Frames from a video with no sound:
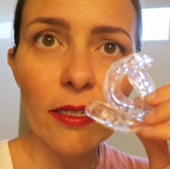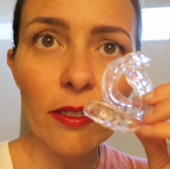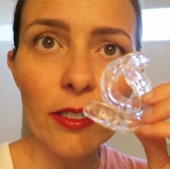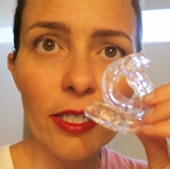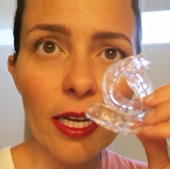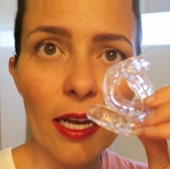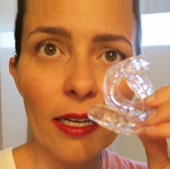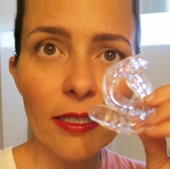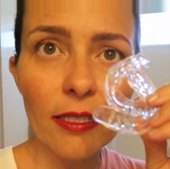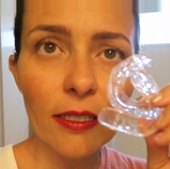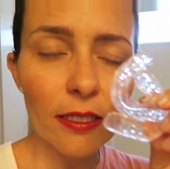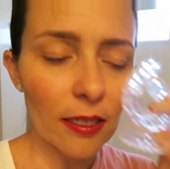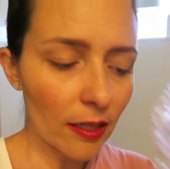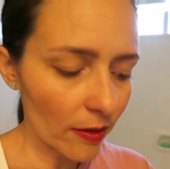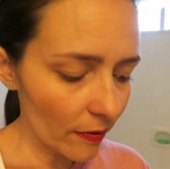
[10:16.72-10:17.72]
are
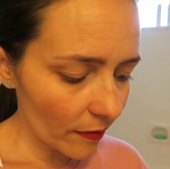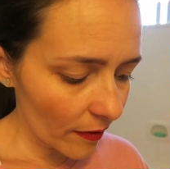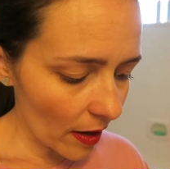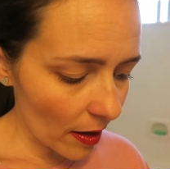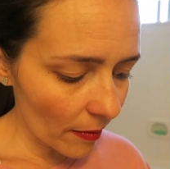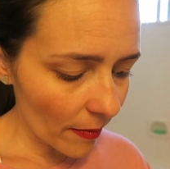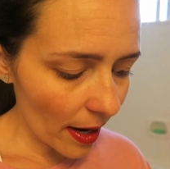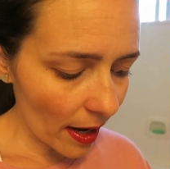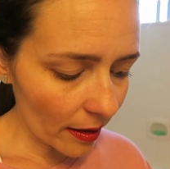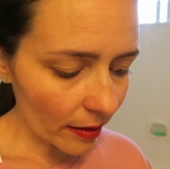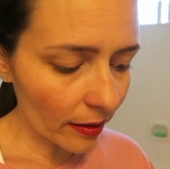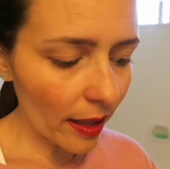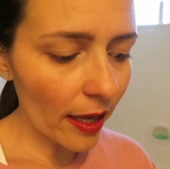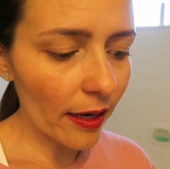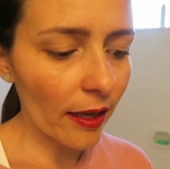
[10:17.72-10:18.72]
just from
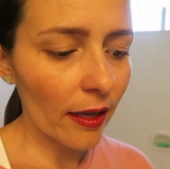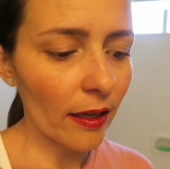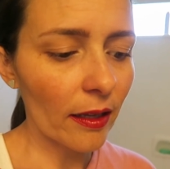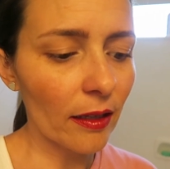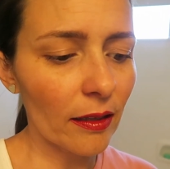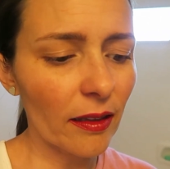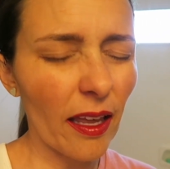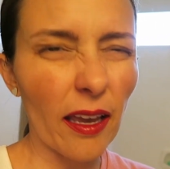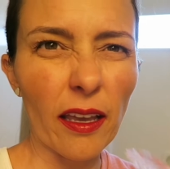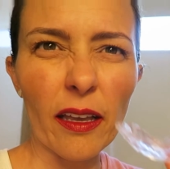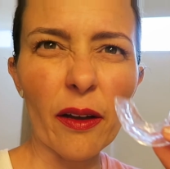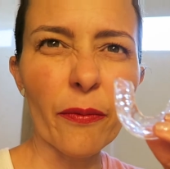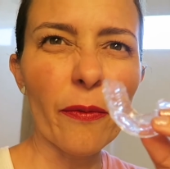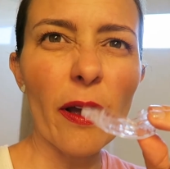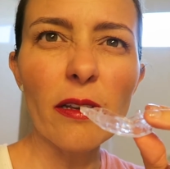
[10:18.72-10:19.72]
athletic,
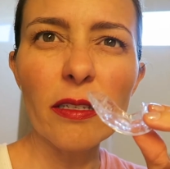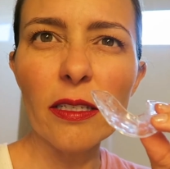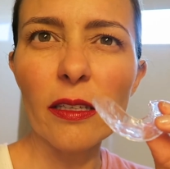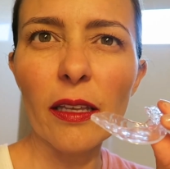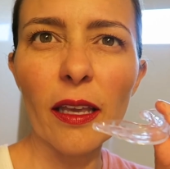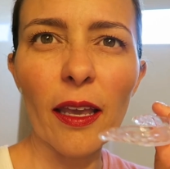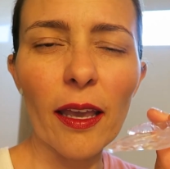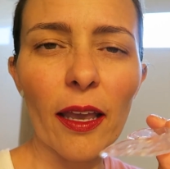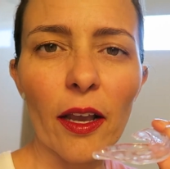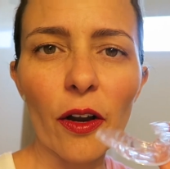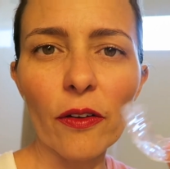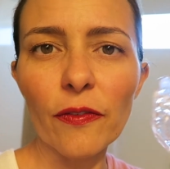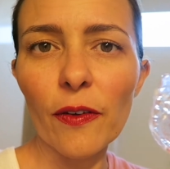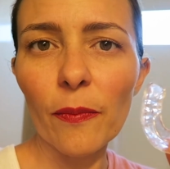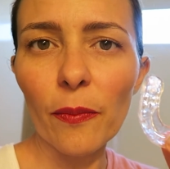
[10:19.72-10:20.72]
like wrestling
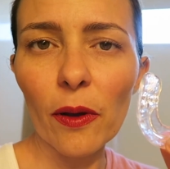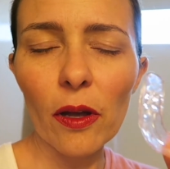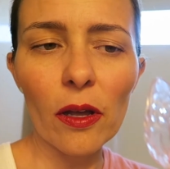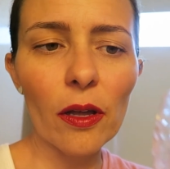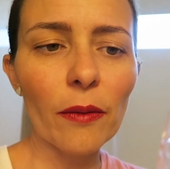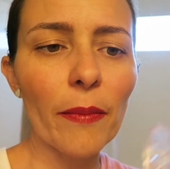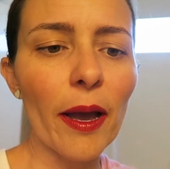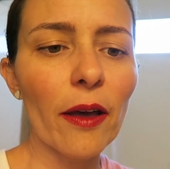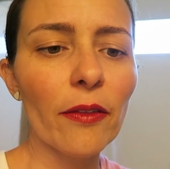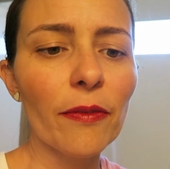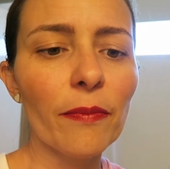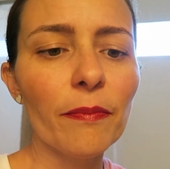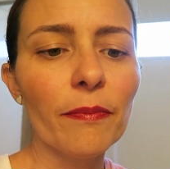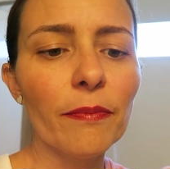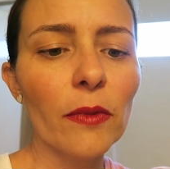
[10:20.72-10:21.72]
or football mouth
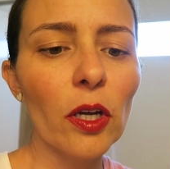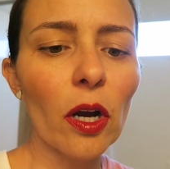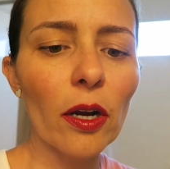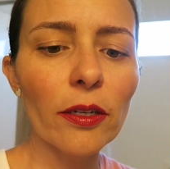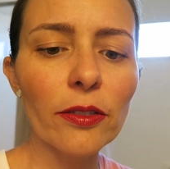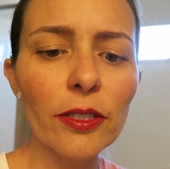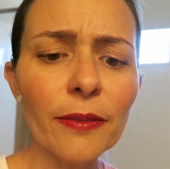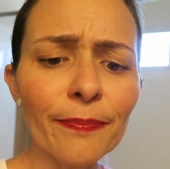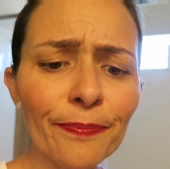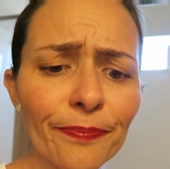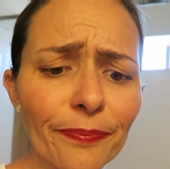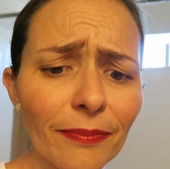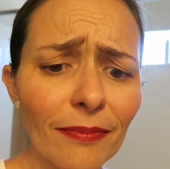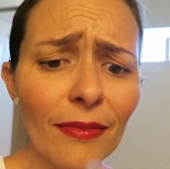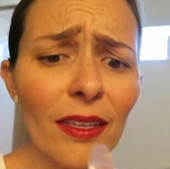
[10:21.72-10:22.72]
guards
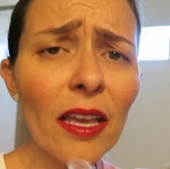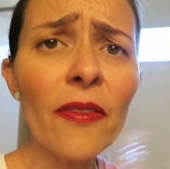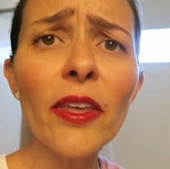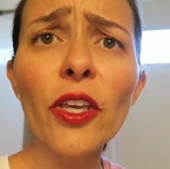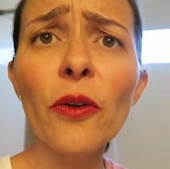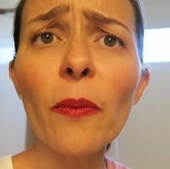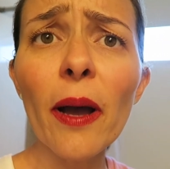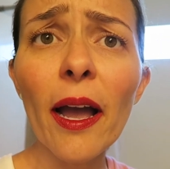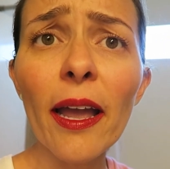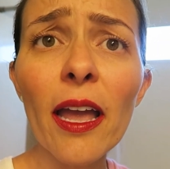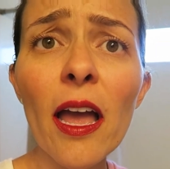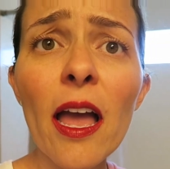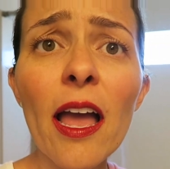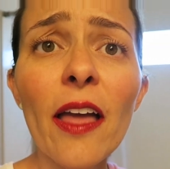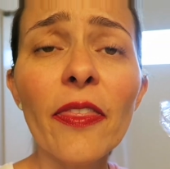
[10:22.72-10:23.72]
that you
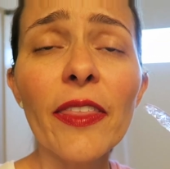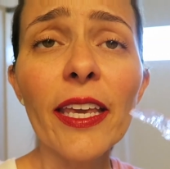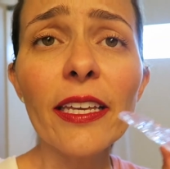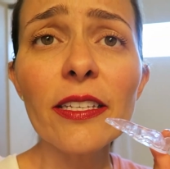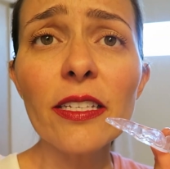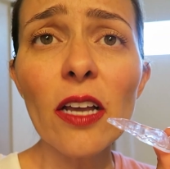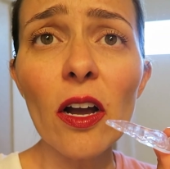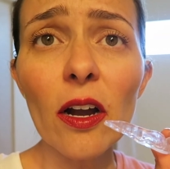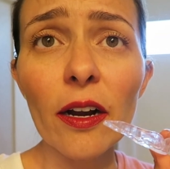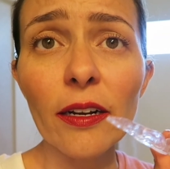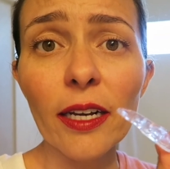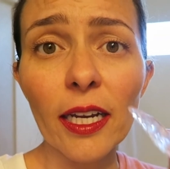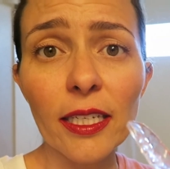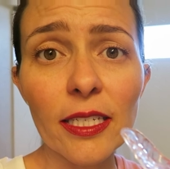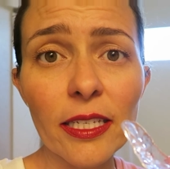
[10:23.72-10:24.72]
buy. These are
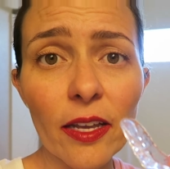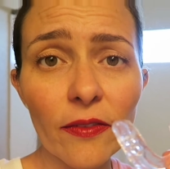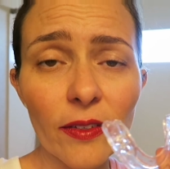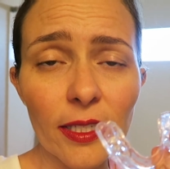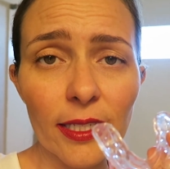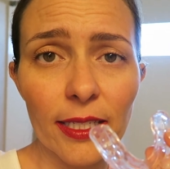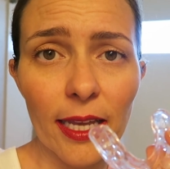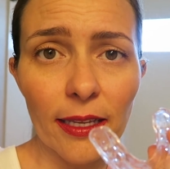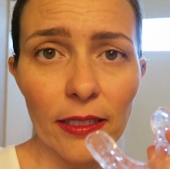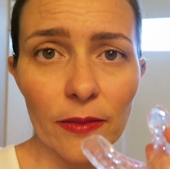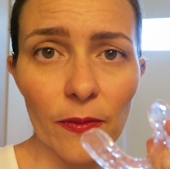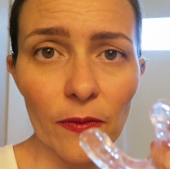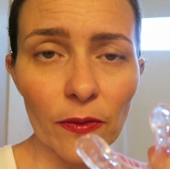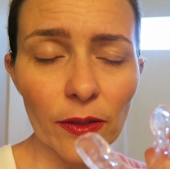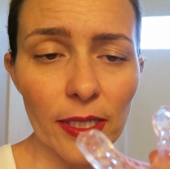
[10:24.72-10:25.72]
97 cents
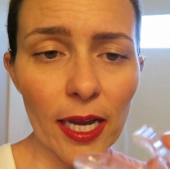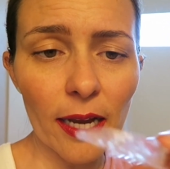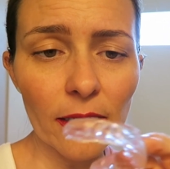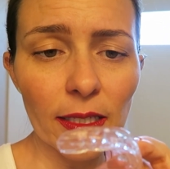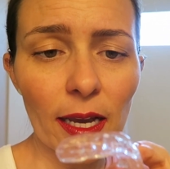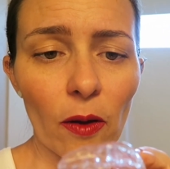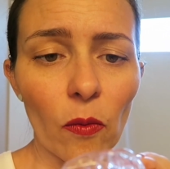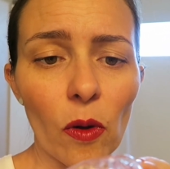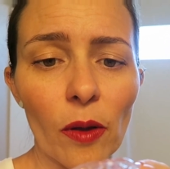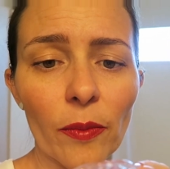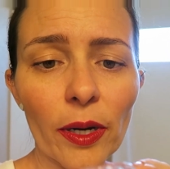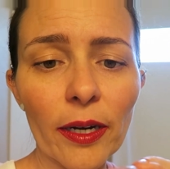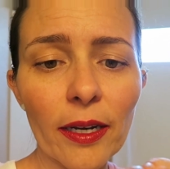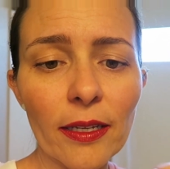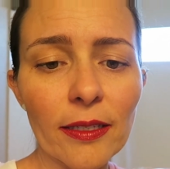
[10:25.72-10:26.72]
before tax at
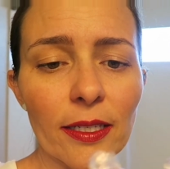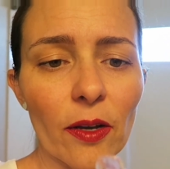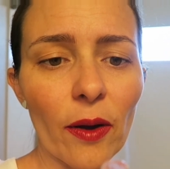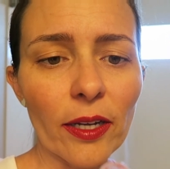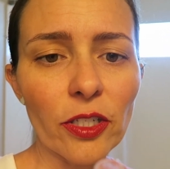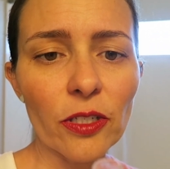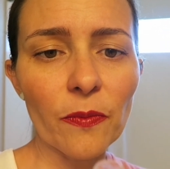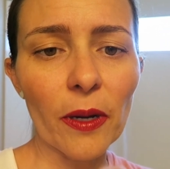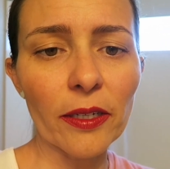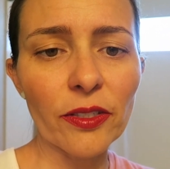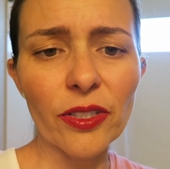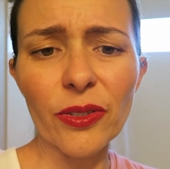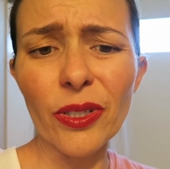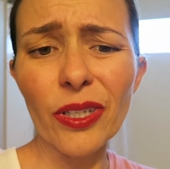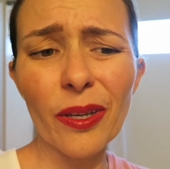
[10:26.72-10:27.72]
Walmart, and so I just bought
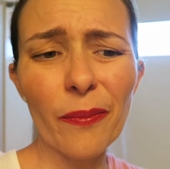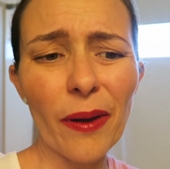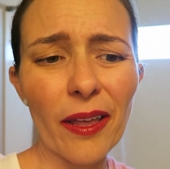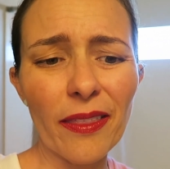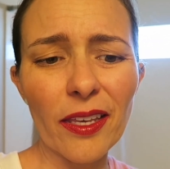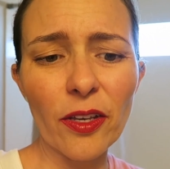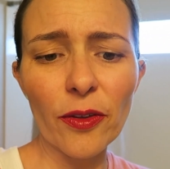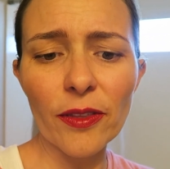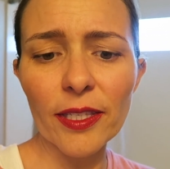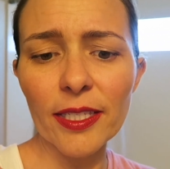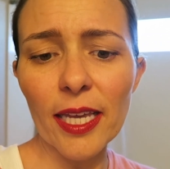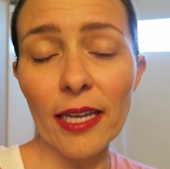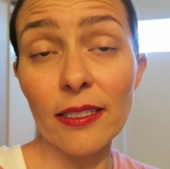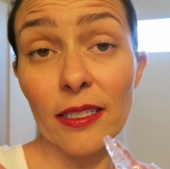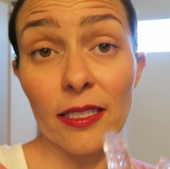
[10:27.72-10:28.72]
2. You can buy the youth
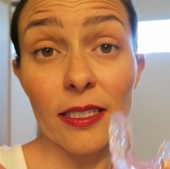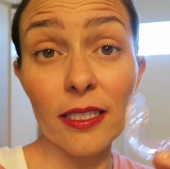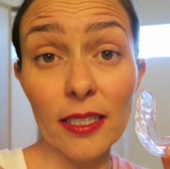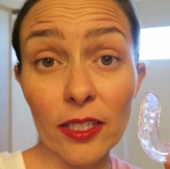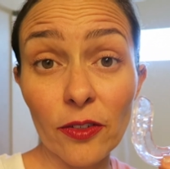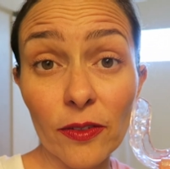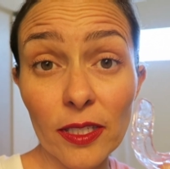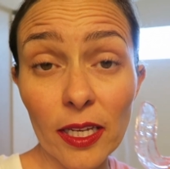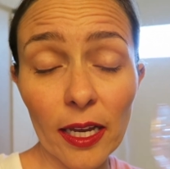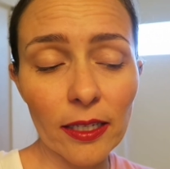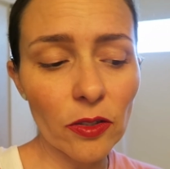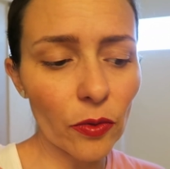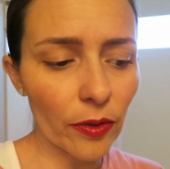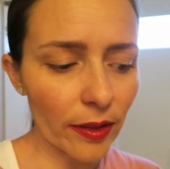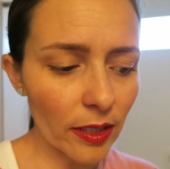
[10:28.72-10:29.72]
size. This is the youth
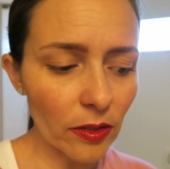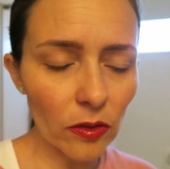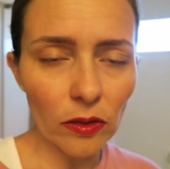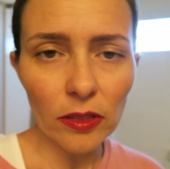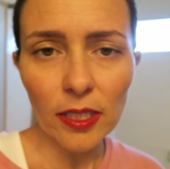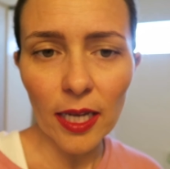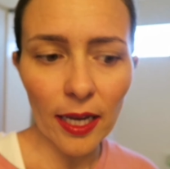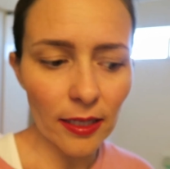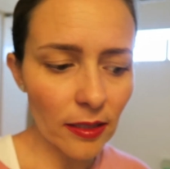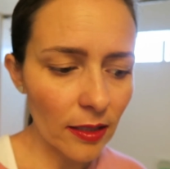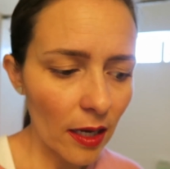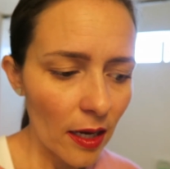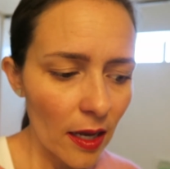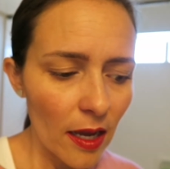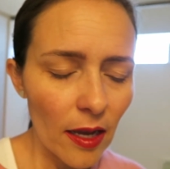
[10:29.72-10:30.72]
size, or the adult size.
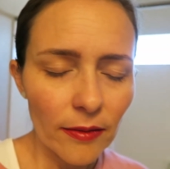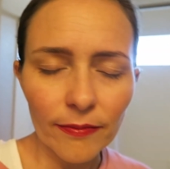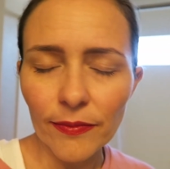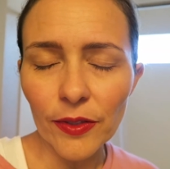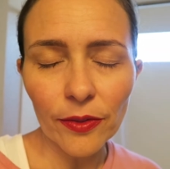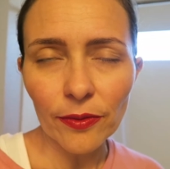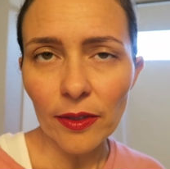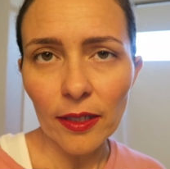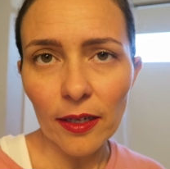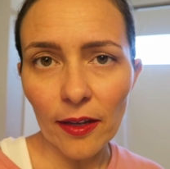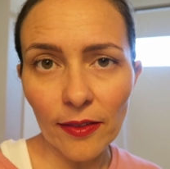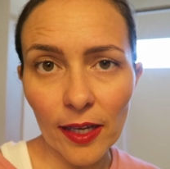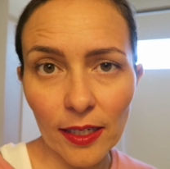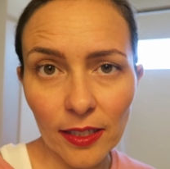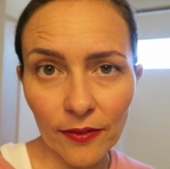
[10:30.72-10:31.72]
They're really
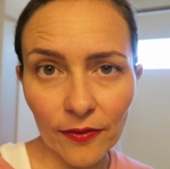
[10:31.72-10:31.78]
not that